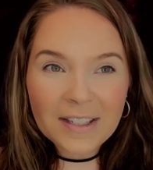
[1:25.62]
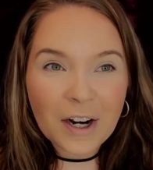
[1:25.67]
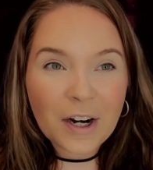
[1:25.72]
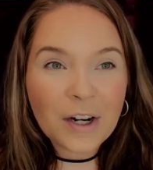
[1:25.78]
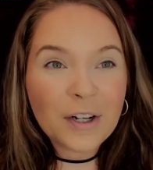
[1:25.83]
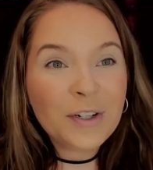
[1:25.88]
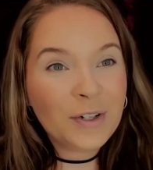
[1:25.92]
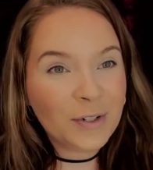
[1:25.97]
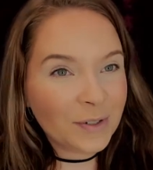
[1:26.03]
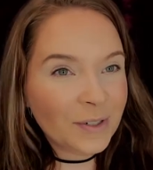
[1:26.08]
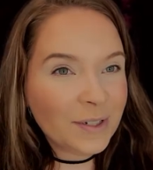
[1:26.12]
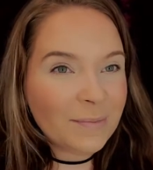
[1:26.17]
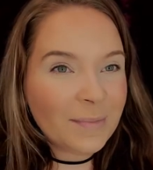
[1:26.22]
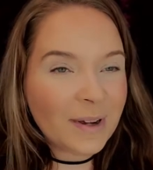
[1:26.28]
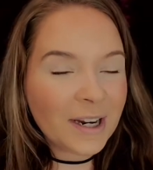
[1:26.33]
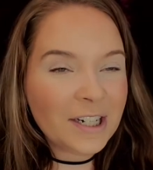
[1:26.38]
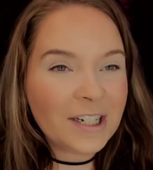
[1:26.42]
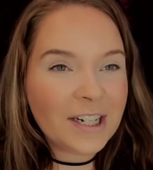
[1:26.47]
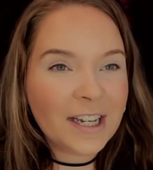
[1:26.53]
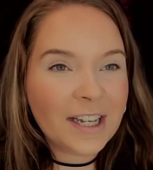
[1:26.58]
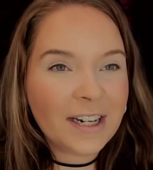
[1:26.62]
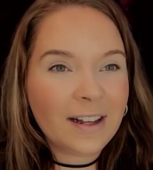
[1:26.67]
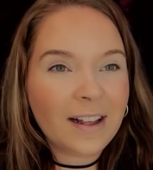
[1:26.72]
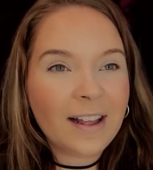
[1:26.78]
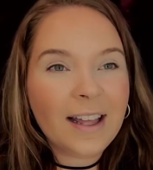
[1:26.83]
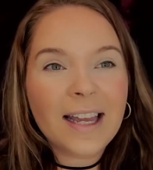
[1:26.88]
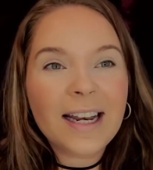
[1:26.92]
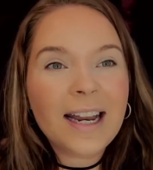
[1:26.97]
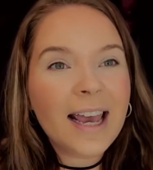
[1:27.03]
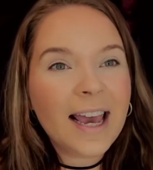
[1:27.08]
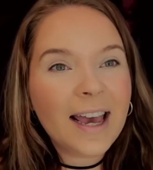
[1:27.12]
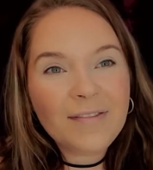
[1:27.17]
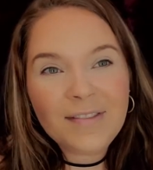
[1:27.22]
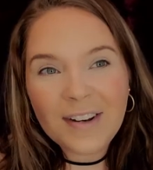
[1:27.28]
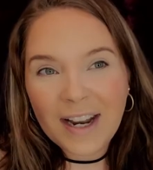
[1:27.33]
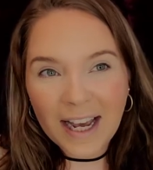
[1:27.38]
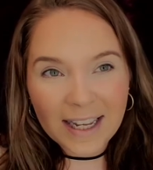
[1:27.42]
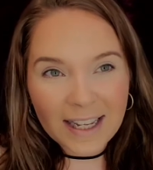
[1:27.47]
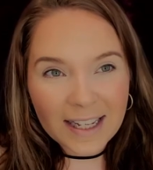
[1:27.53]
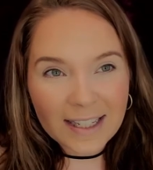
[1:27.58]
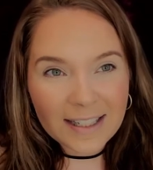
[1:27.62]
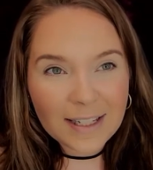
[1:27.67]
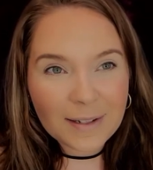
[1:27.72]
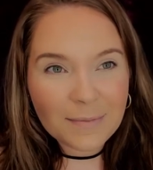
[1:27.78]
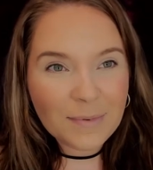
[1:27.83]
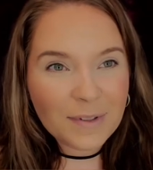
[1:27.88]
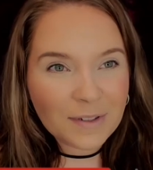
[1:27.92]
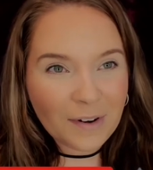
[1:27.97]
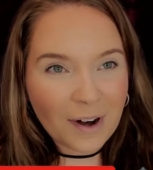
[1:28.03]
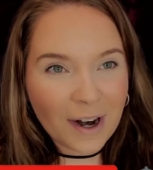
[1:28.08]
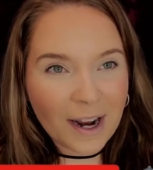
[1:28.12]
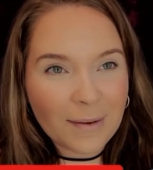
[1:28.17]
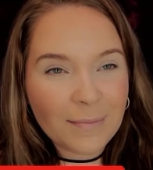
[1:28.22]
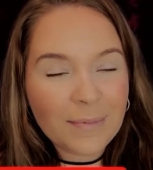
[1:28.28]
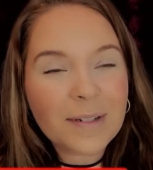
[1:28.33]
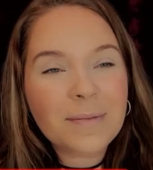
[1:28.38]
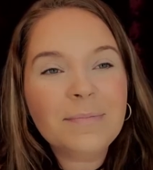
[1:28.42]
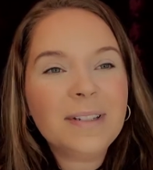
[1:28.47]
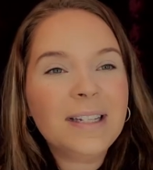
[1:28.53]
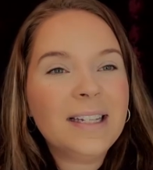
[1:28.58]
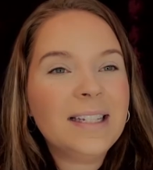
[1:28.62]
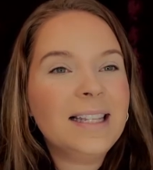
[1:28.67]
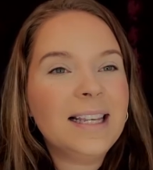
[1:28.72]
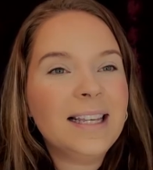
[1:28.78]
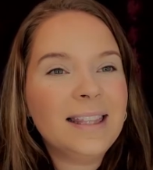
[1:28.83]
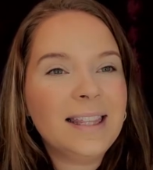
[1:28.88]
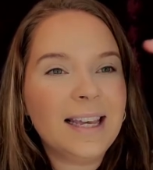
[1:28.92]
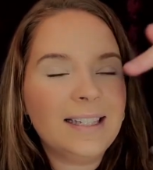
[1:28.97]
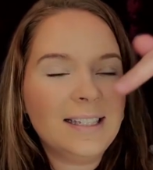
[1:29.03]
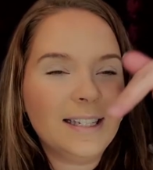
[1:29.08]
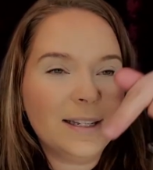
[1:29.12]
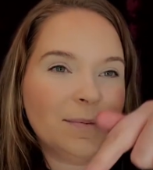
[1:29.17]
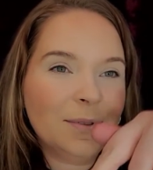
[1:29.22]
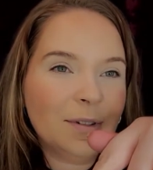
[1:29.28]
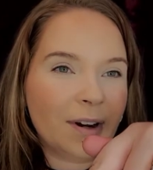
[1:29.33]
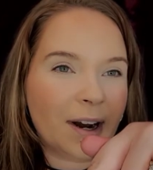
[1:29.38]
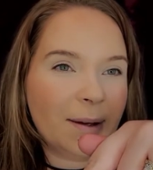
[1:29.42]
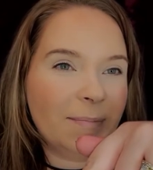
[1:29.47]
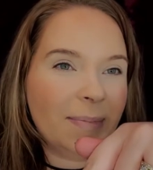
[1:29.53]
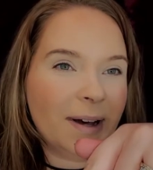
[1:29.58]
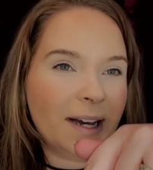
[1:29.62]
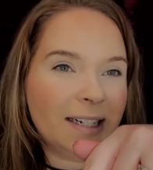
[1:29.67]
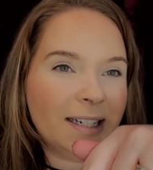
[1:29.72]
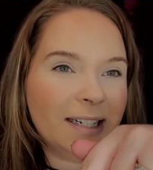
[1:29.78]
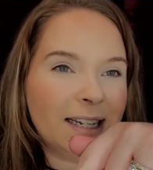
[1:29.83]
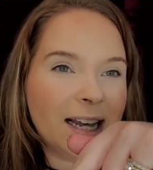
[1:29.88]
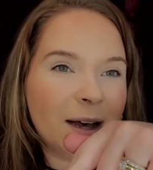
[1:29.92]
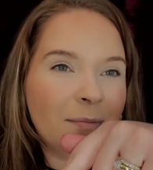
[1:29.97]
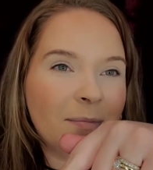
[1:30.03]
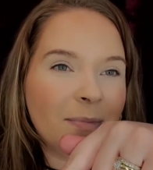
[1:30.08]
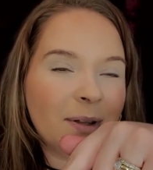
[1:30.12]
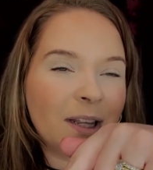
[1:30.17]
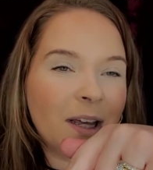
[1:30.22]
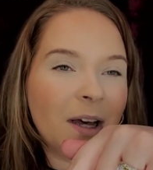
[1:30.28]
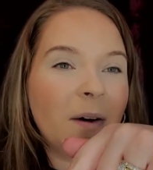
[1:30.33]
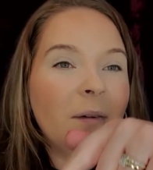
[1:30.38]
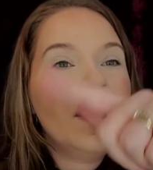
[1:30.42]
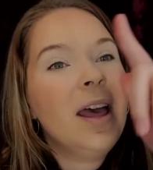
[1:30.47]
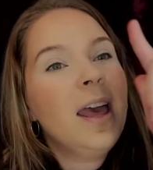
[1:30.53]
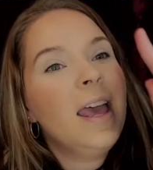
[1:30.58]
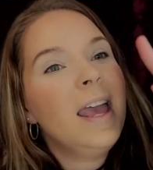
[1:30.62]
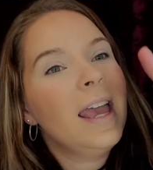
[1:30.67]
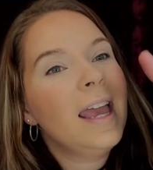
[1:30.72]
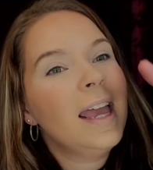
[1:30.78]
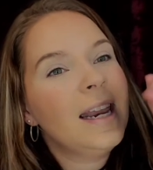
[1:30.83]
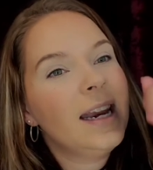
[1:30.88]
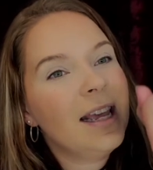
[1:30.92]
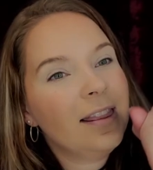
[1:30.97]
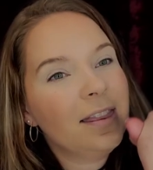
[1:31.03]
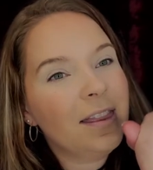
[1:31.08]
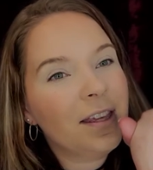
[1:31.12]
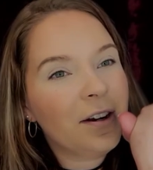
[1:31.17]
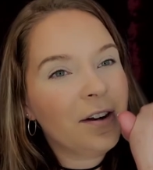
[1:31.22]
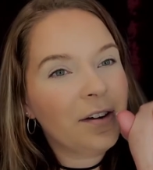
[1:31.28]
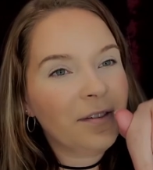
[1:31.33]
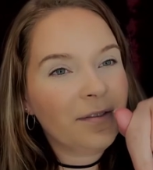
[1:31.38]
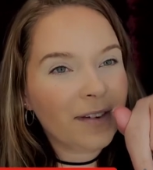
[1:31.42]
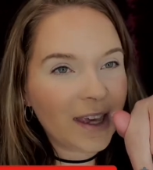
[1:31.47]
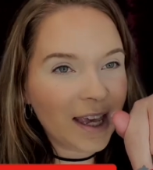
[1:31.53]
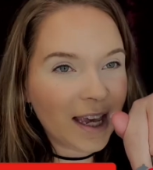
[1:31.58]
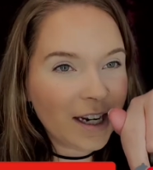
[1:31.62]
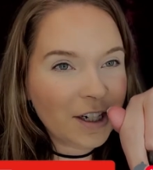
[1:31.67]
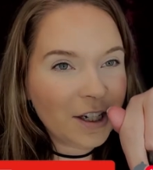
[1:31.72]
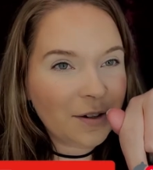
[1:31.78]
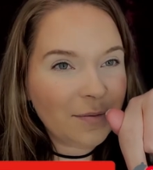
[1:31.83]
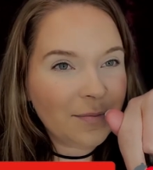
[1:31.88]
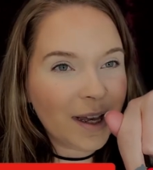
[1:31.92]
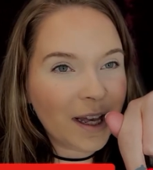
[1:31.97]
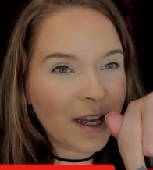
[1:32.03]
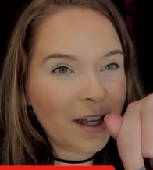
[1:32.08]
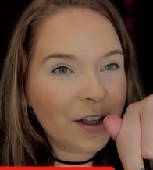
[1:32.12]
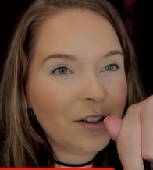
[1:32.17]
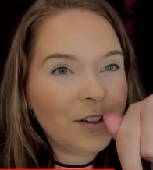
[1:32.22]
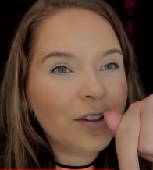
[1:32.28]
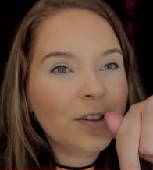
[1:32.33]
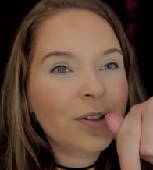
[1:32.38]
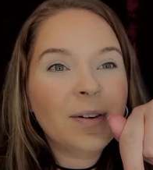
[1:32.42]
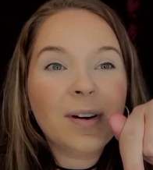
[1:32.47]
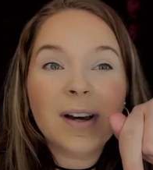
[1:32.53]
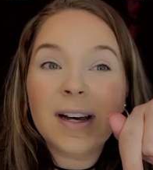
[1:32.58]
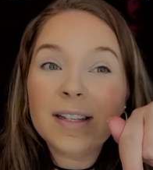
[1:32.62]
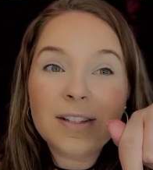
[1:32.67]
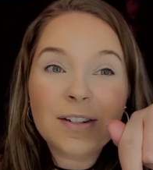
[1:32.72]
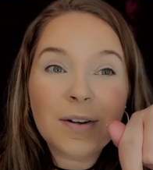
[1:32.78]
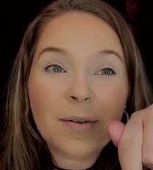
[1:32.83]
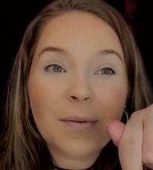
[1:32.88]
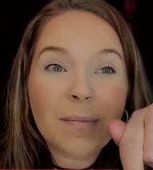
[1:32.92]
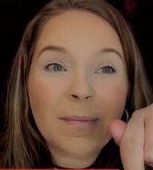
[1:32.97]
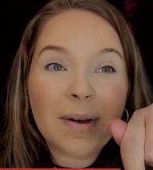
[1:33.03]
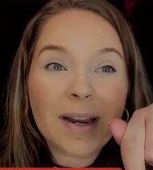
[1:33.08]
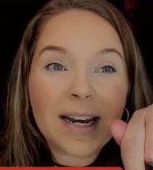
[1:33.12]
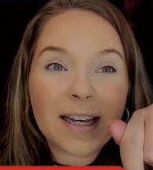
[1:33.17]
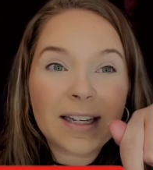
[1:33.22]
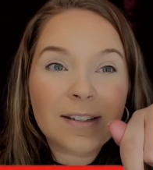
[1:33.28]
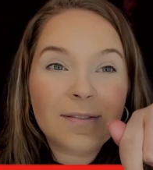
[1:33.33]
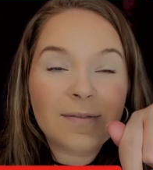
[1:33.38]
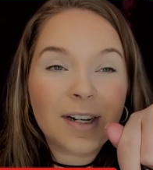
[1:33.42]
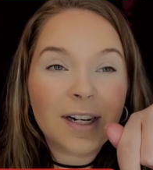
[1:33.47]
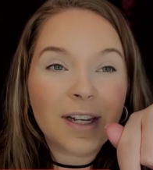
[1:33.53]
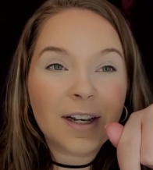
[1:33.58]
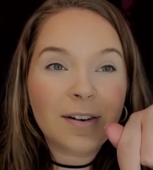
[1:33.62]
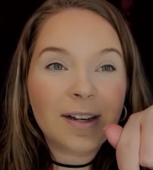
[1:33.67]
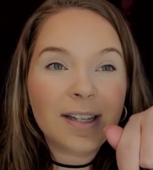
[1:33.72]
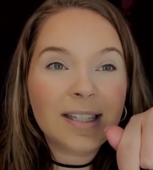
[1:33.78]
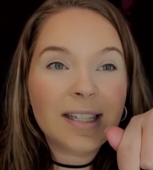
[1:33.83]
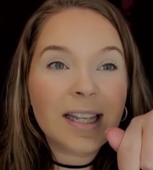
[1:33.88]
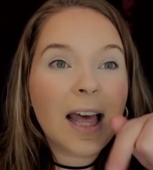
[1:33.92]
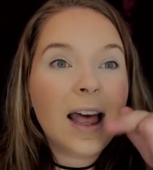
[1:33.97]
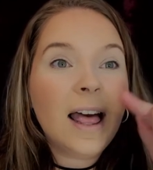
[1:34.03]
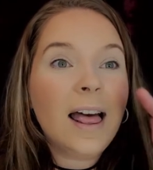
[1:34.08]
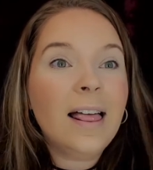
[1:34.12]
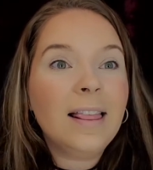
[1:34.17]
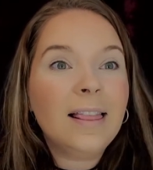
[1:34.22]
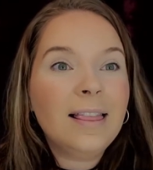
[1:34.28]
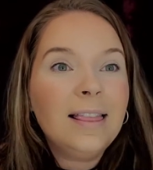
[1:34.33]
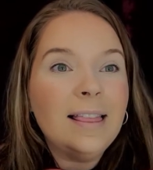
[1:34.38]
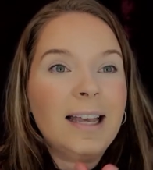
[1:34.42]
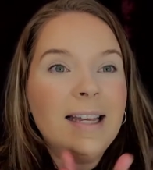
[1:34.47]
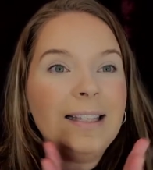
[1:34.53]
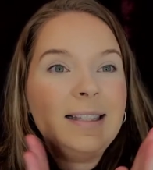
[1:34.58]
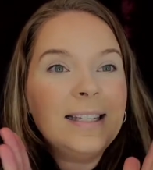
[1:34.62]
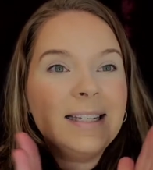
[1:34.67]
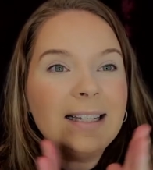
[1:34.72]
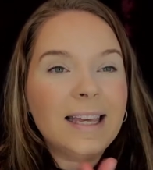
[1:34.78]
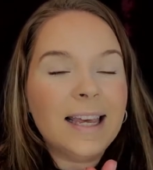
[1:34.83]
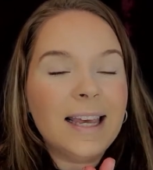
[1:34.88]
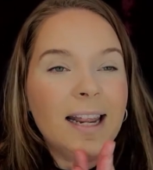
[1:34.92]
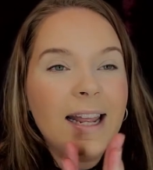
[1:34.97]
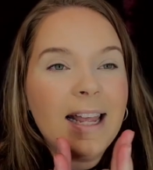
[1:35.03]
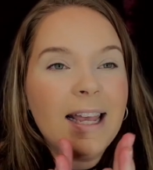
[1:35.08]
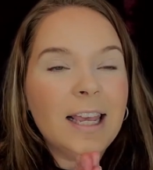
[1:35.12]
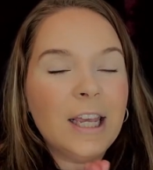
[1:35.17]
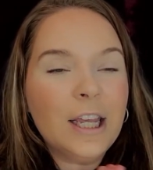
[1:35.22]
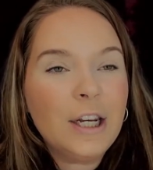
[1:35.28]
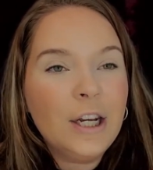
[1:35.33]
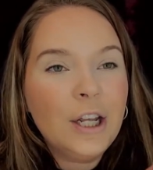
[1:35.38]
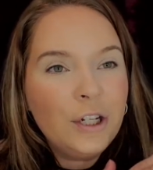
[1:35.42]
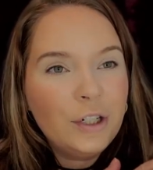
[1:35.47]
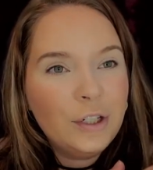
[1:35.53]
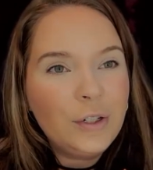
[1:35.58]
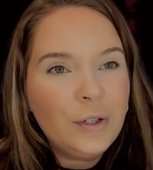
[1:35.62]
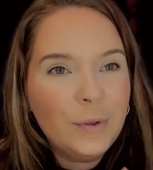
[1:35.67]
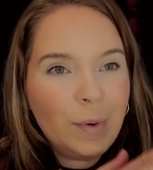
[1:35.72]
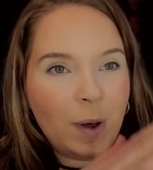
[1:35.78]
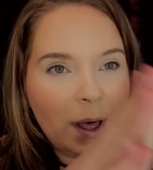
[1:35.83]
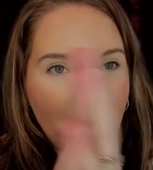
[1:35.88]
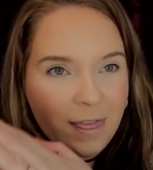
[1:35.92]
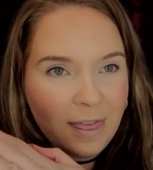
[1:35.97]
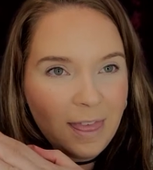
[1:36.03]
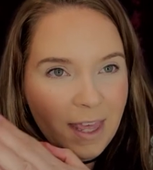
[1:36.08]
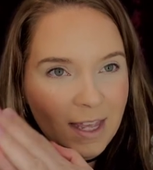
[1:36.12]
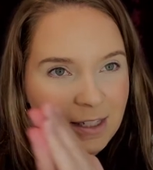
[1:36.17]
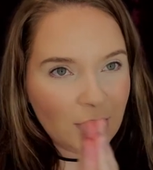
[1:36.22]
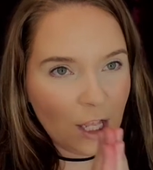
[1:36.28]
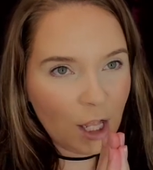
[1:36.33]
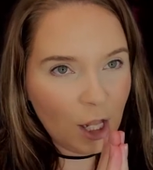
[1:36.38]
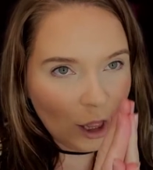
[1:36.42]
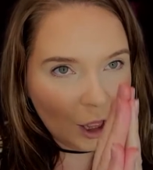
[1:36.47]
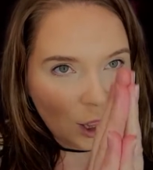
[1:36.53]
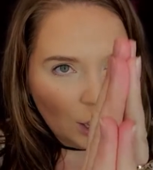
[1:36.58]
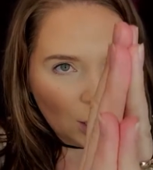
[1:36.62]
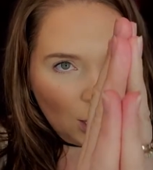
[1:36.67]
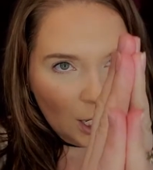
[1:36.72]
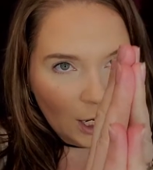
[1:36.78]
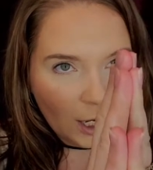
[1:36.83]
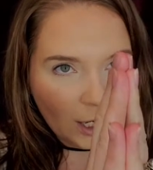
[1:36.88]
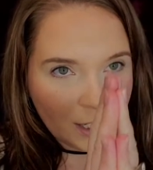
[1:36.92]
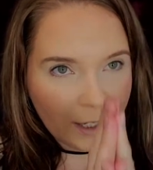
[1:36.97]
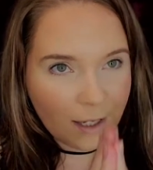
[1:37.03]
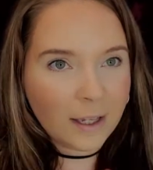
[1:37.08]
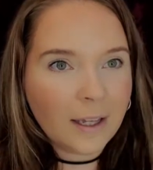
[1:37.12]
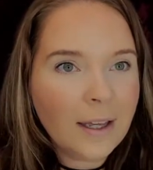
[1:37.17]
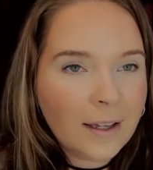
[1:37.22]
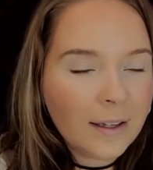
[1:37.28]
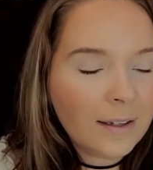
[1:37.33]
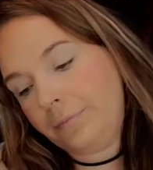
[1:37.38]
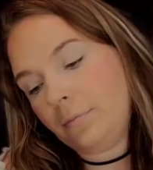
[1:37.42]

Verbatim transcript: are new to my channel and have not yet subscribed, please hit that subscribe button down below and hit the notification bell so you guys know when my next video is. Let's get into this look.